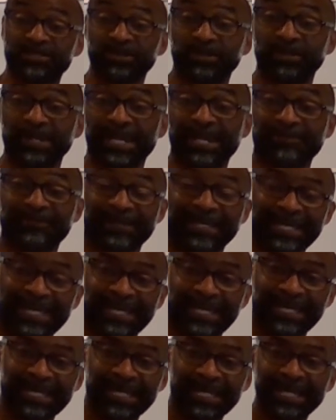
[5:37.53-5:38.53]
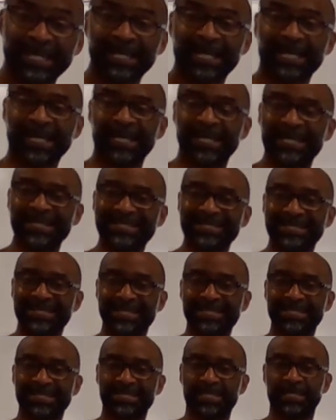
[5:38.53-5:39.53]
do you have? ¿Qué
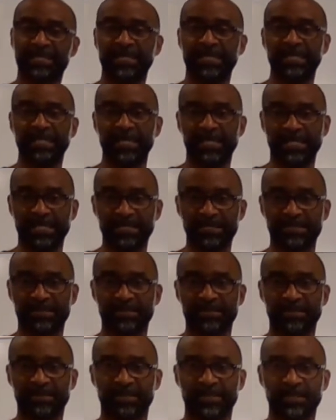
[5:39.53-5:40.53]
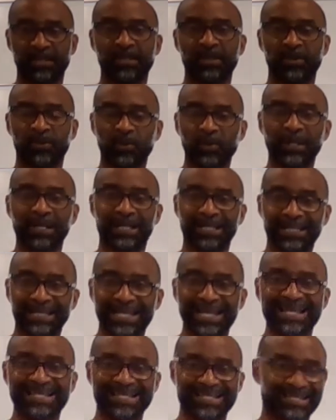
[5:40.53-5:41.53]
clases tienes? What
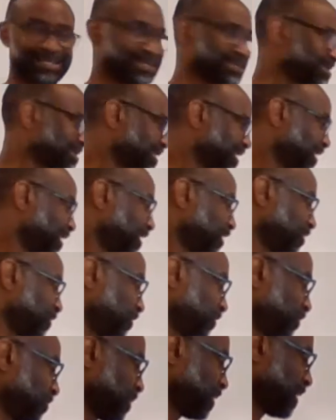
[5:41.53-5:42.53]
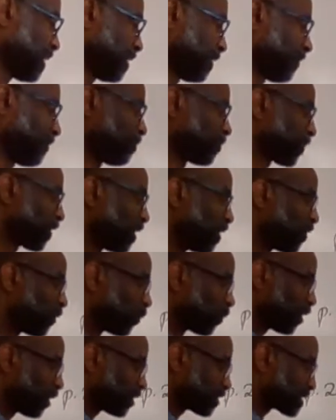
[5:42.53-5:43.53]
classes do you have?
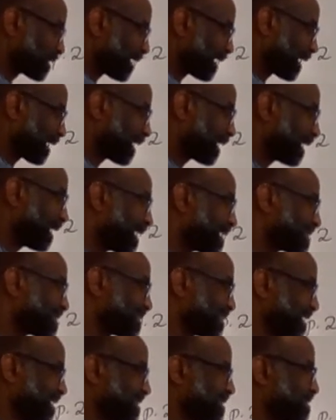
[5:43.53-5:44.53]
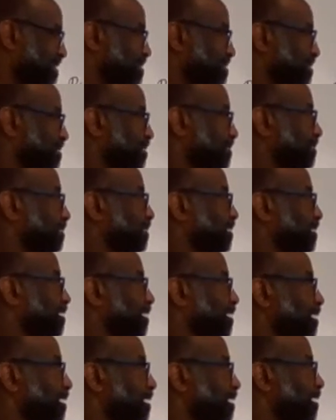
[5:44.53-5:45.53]
Words like clases
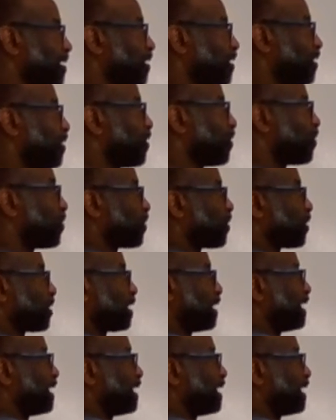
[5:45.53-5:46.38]
or